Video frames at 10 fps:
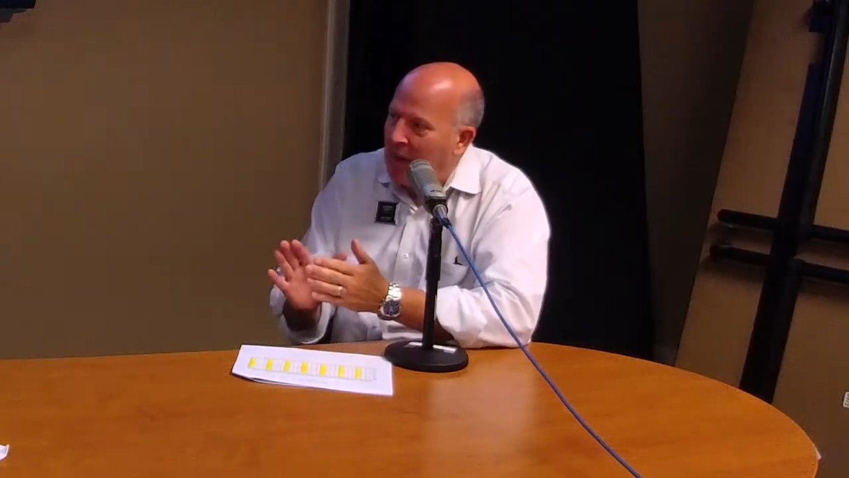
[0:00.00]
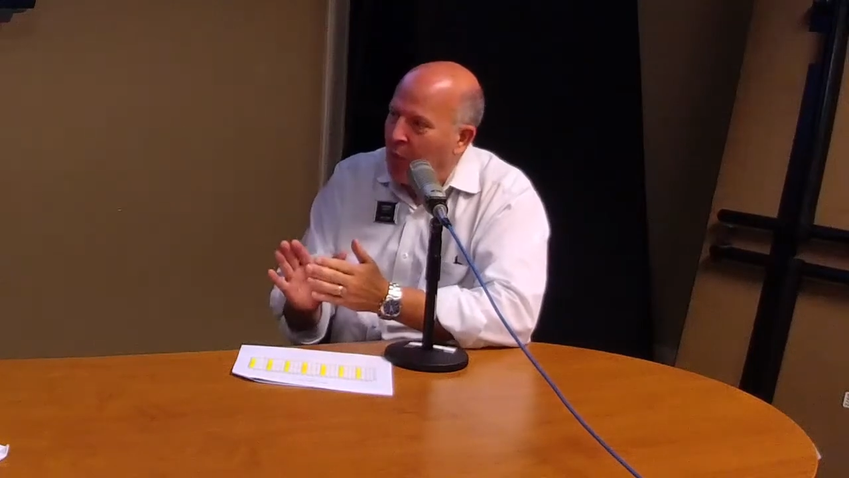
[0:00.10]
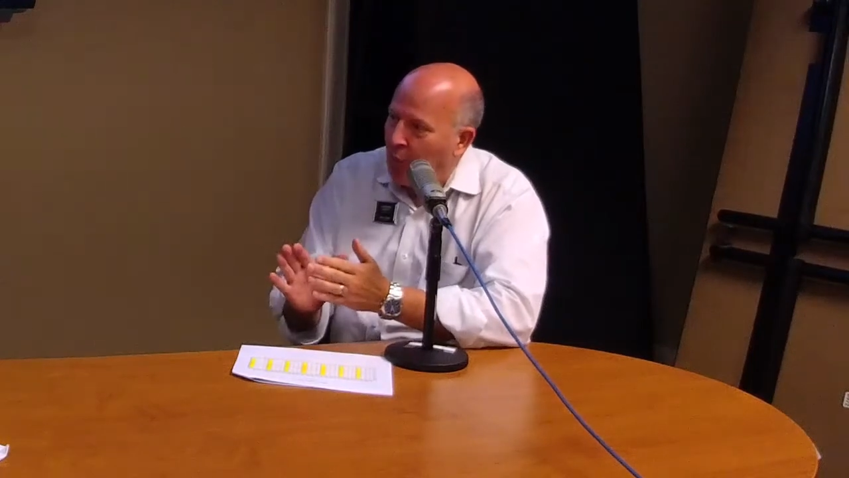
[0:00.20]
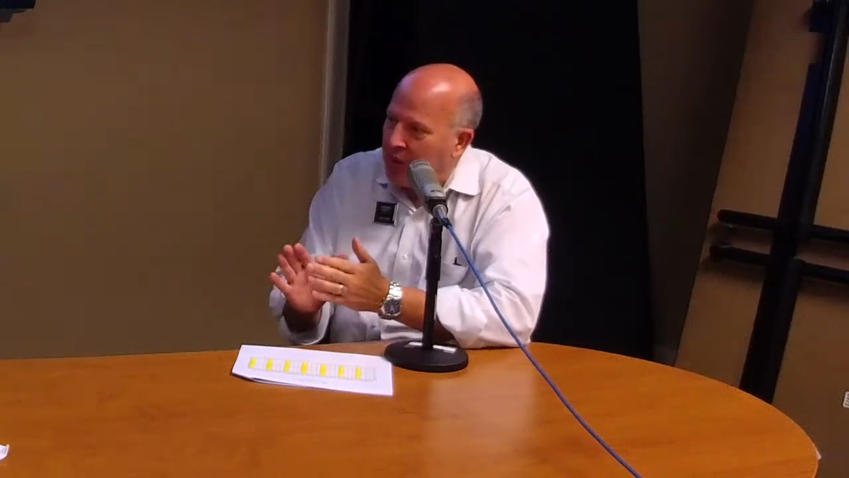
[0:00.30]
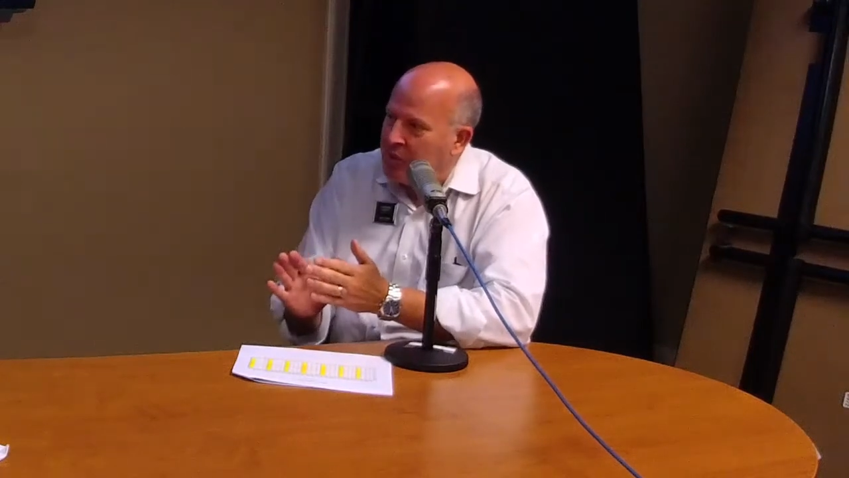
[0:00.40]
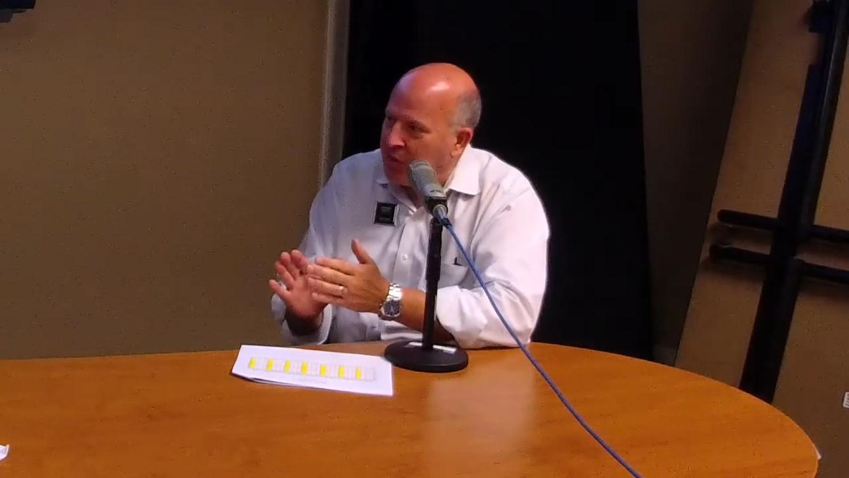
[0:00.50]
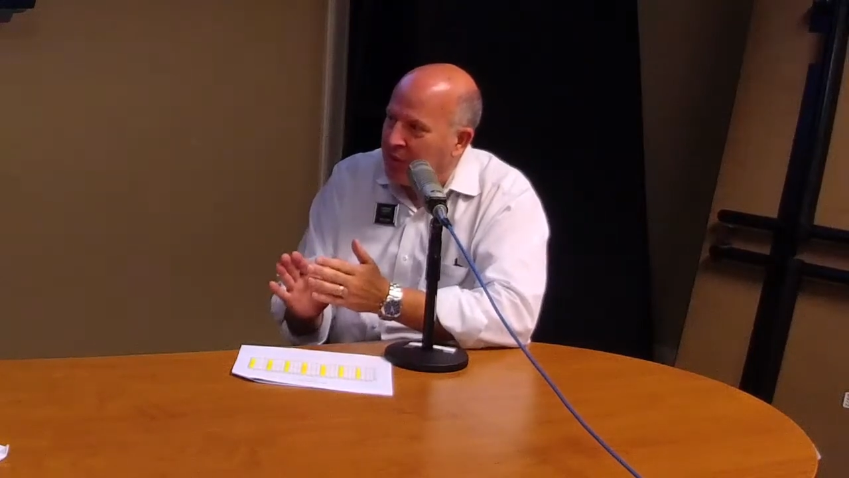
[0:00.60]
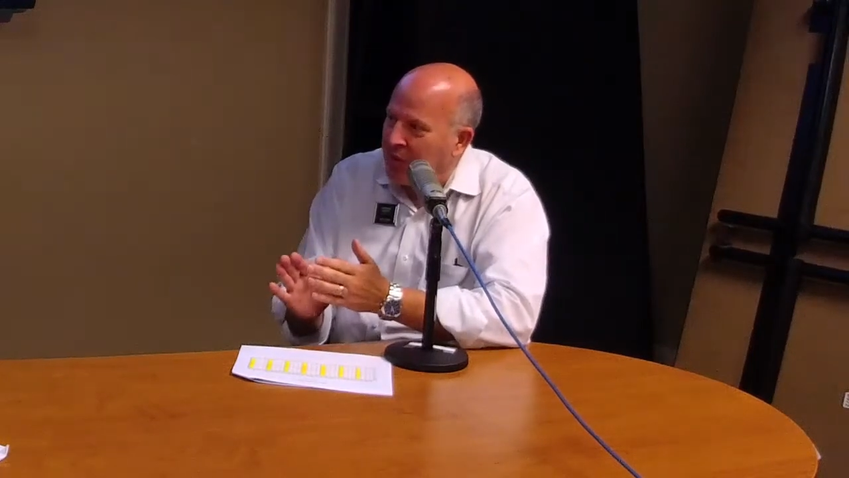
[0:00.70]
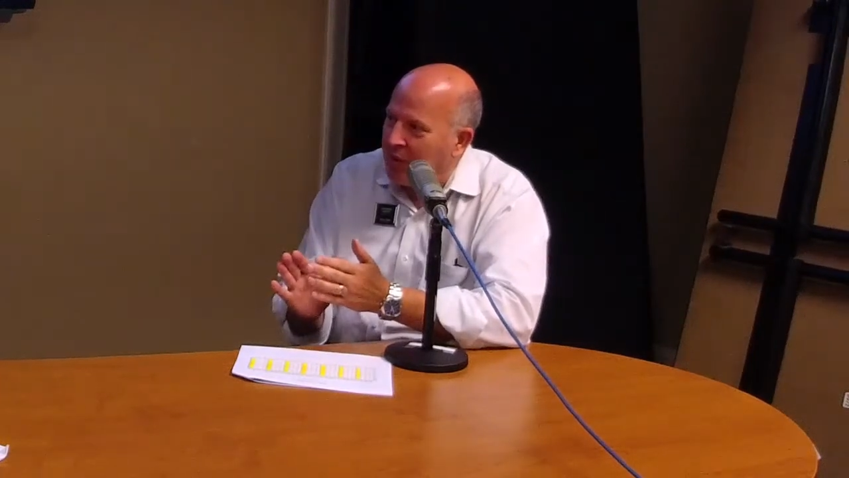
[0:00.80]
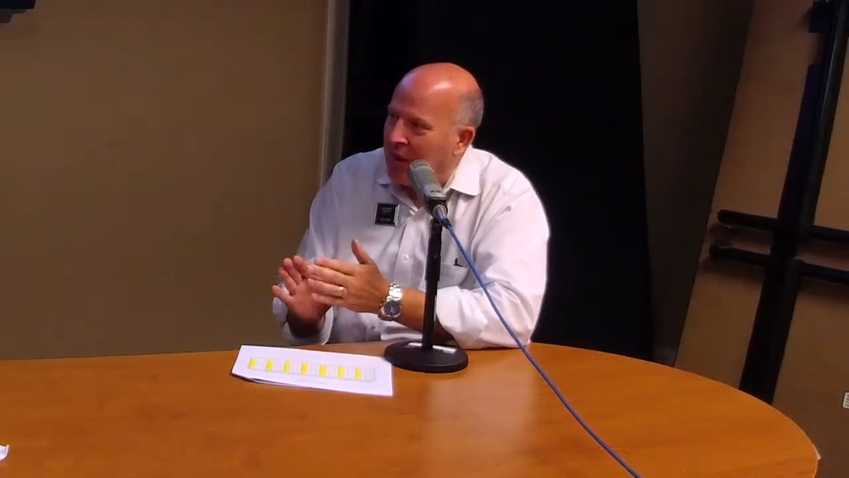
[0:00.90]
that
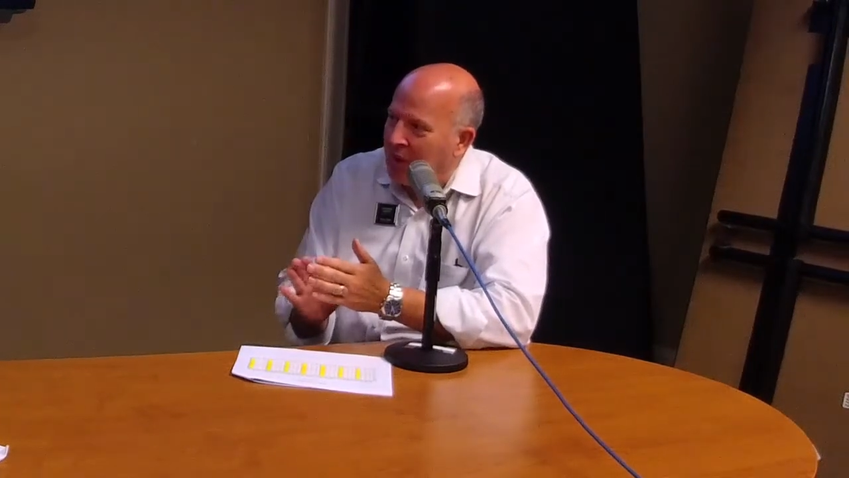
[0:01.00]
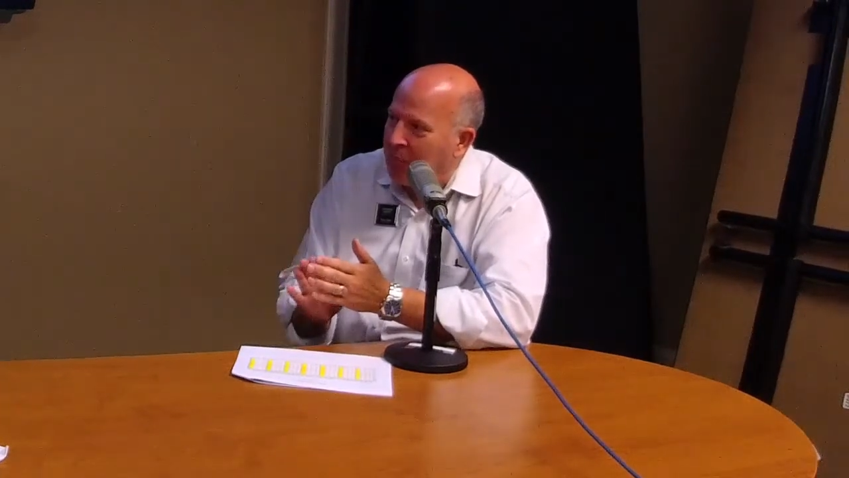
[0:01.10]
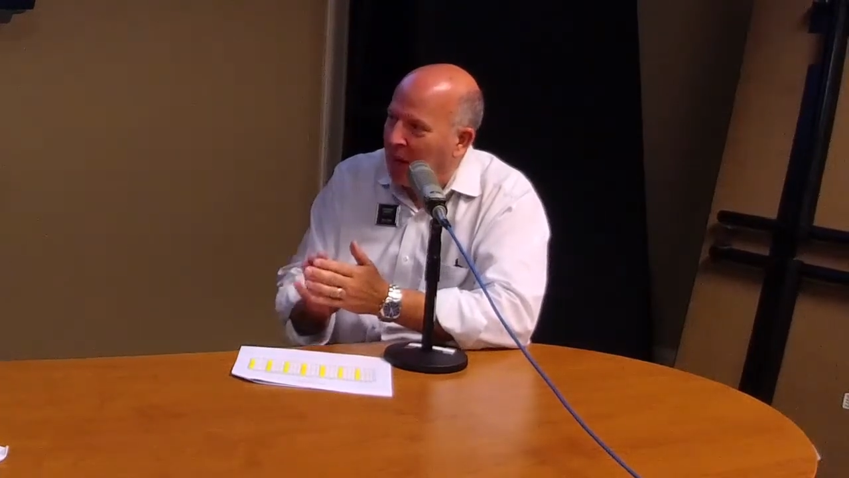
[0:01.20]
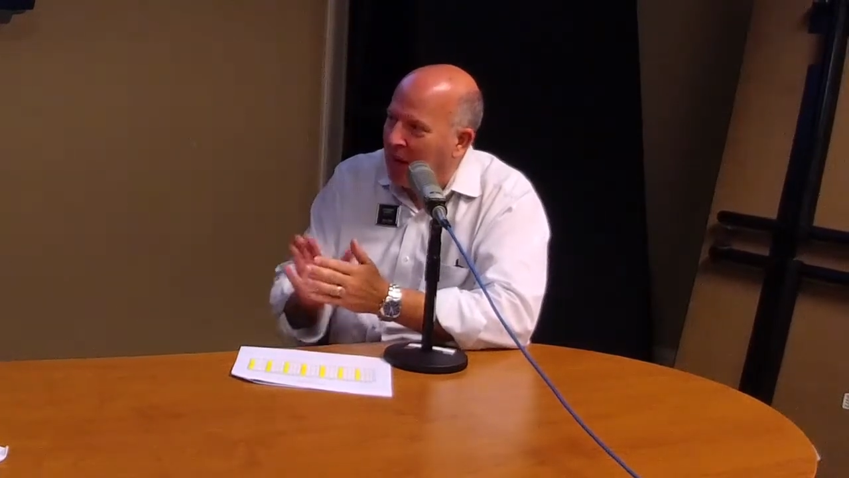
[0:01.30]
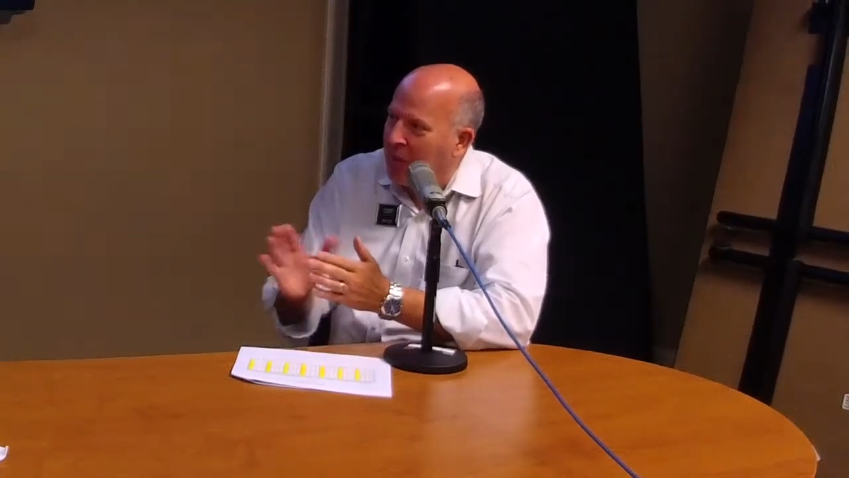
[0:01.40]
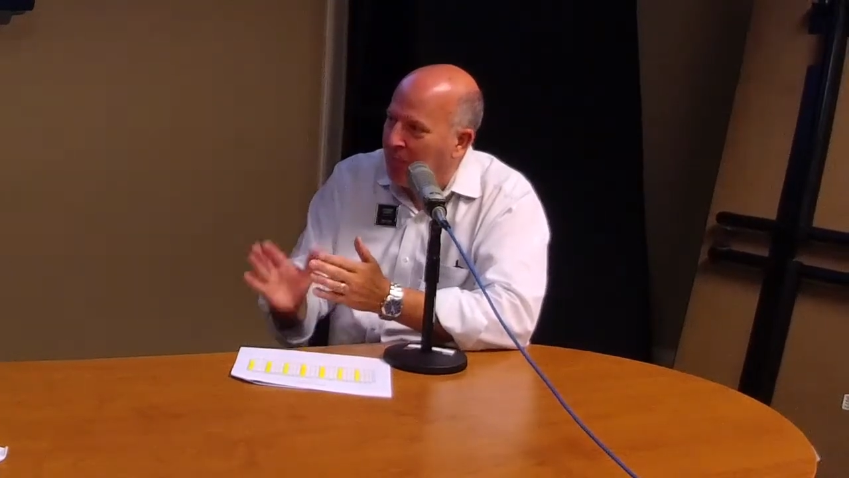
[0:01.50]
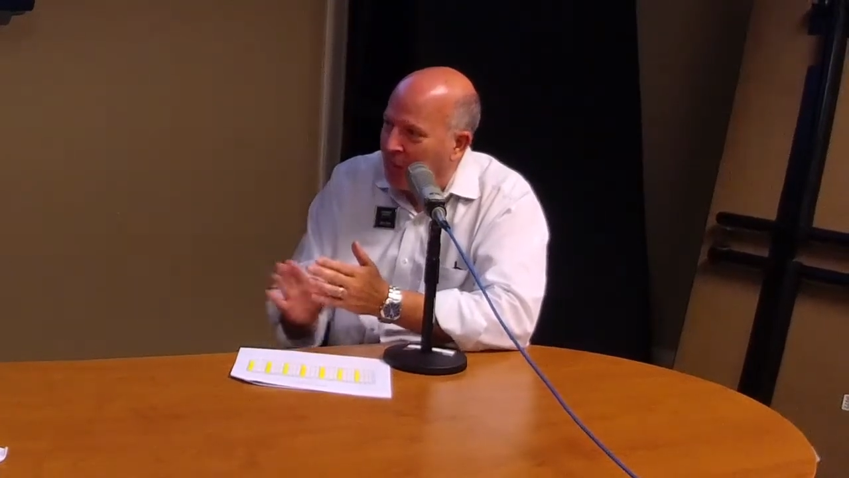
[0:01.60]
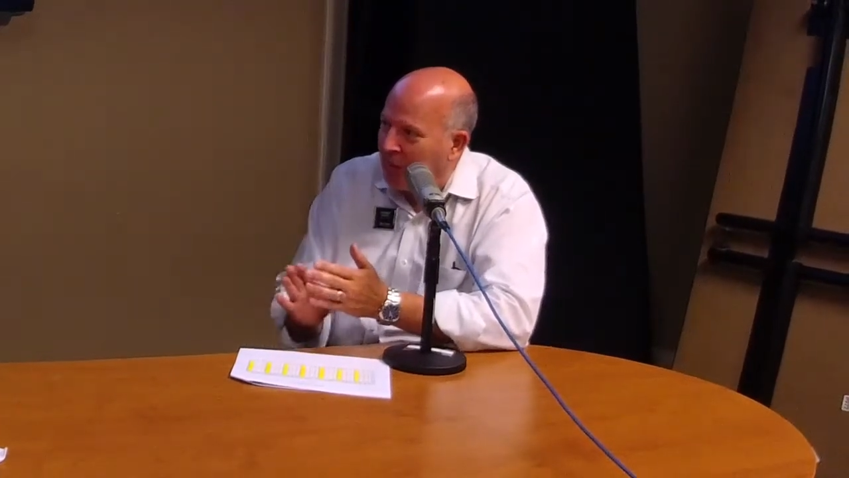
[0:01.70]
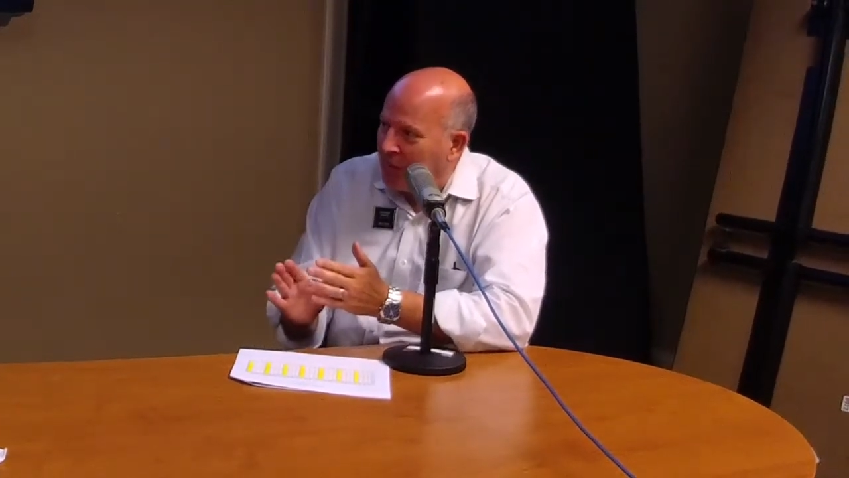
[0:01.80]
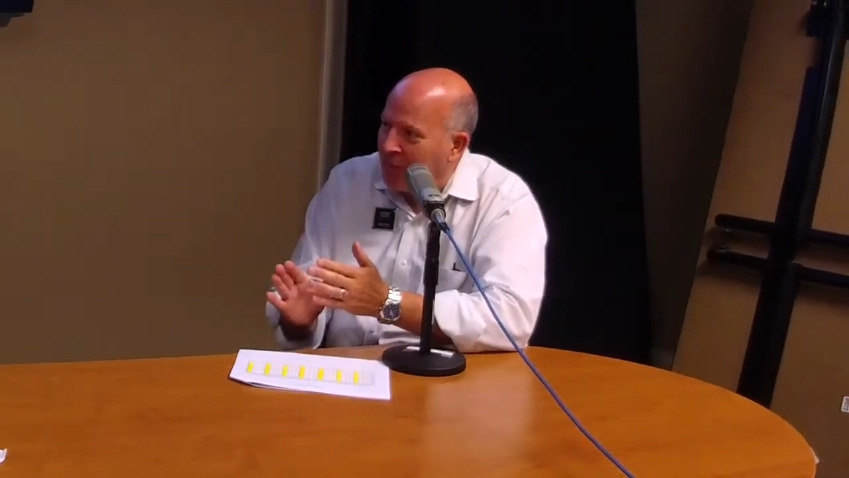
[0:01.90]
winter buyer
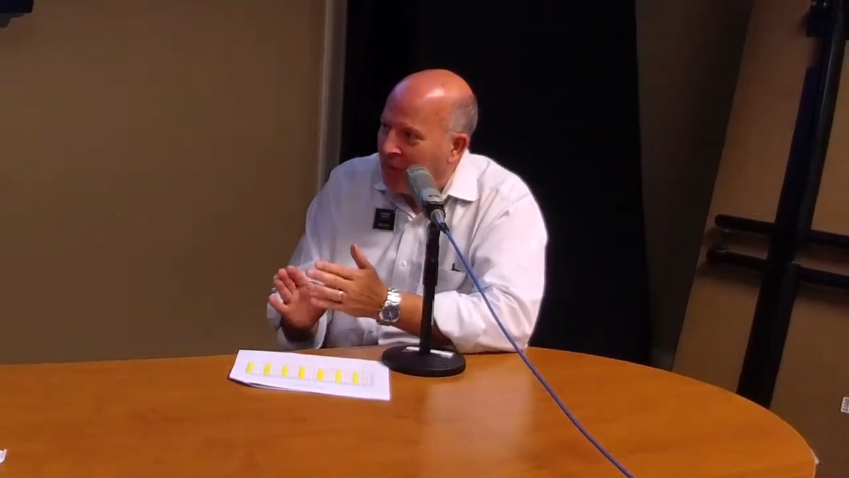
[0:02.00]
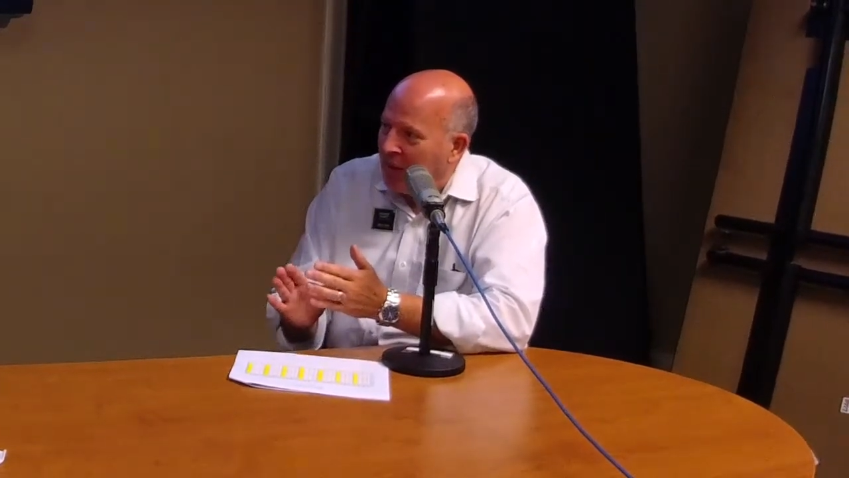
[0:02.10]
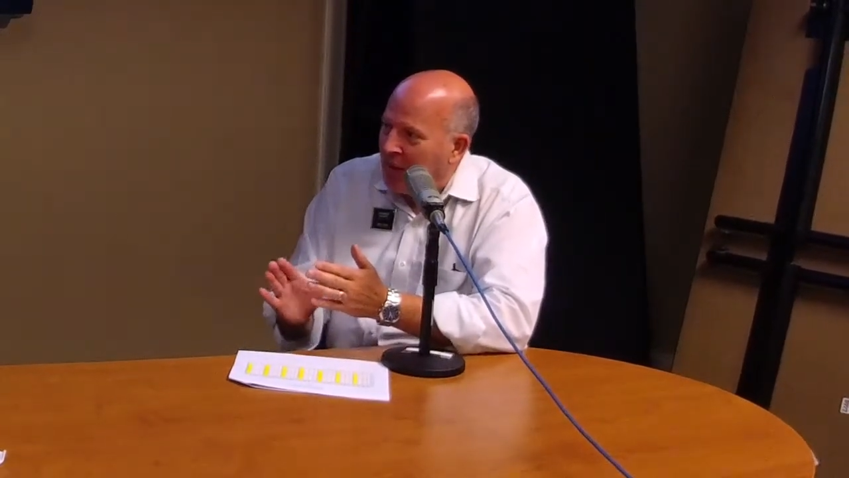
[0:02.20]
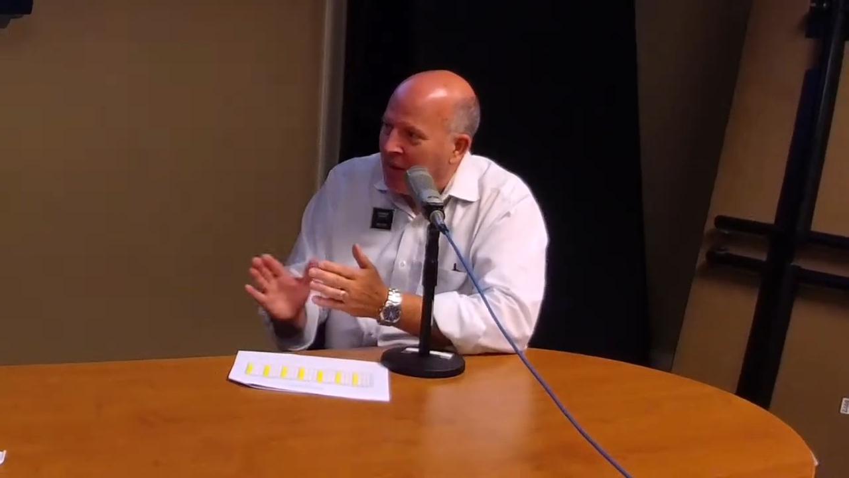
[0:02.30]
pool.